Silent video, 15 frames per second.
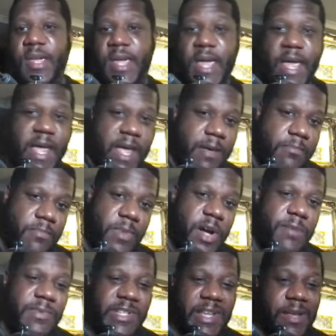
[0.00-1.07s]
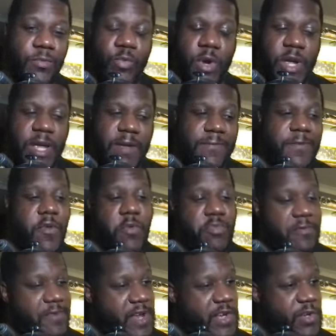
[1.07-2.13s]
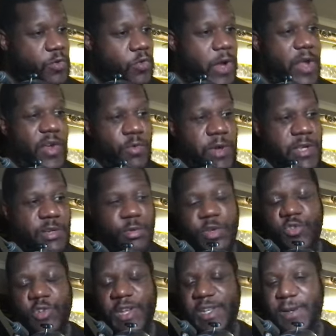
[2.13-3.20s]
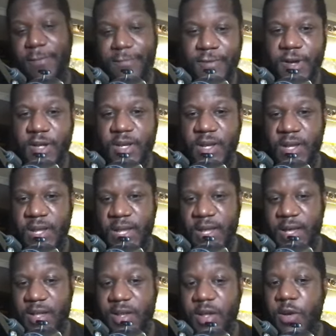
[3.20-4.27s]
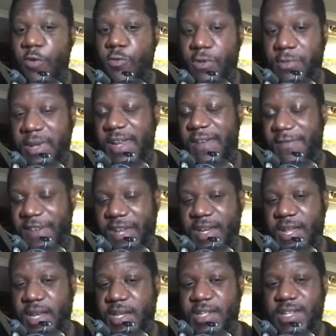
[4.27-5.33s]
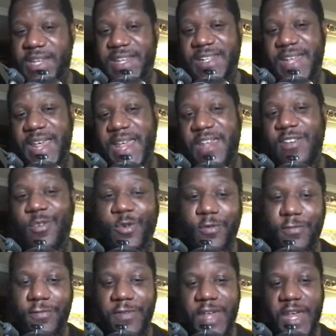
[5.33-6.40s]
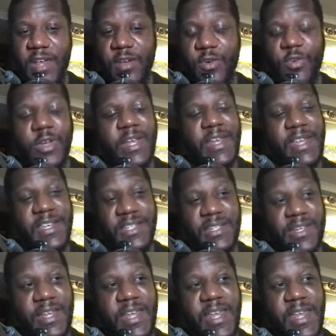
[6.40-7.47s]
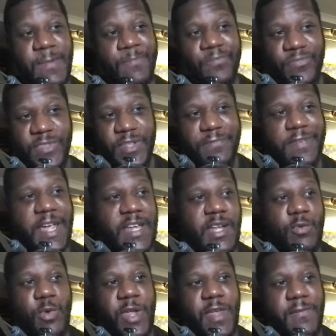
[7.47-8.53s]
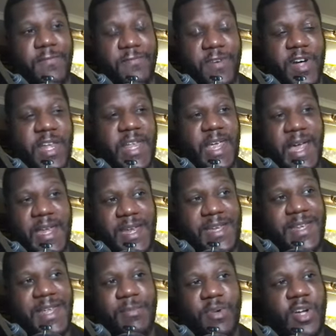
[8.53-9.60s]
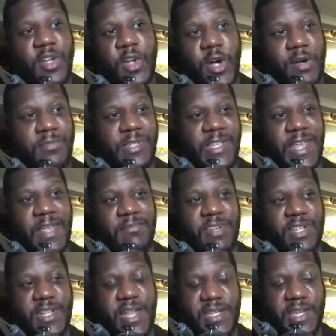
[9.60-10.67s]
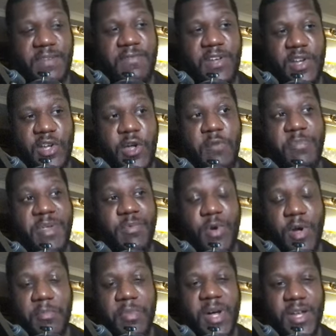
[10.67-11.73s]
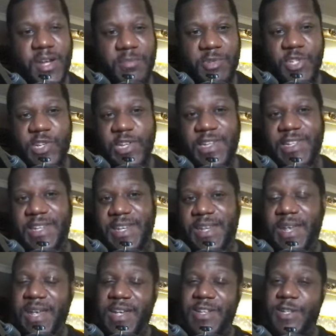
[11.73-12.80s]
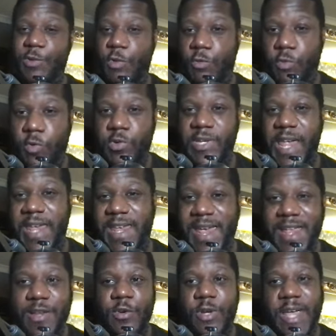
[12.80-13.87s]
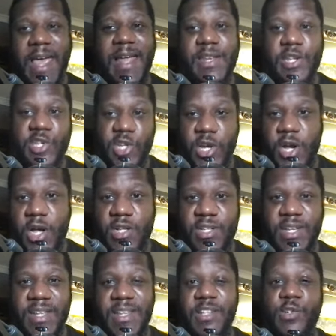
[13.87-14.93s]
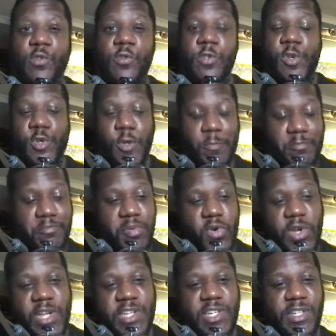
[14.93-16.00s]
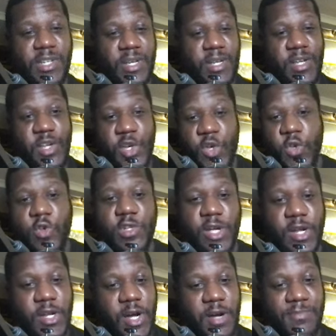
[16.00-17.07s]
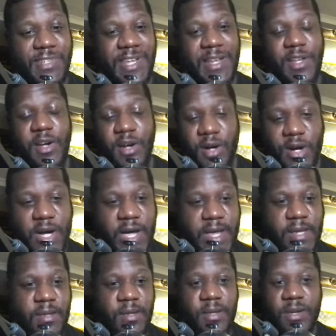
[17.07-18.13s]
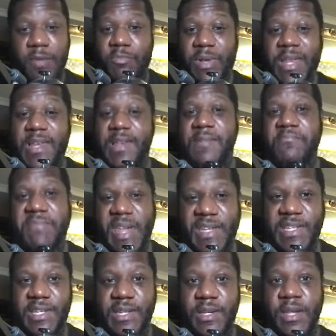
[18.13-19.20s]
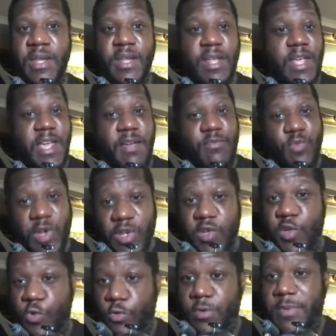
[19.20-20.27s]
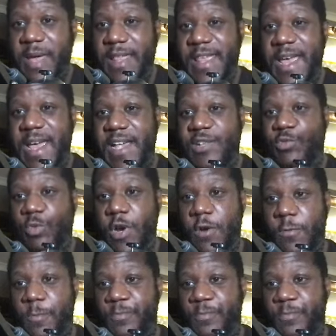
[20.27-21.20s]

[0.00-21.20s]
OpSec were very professional and quick to address the FUD, and I ultimately think that this is a good thing, or at least the fact that we finally had a dip on OpSec, because that's given a lot of people a buying opportunity. So we will take a look at the chart. There's also some bullish news on OpSec that I completely missed. We're going to talk about that as well.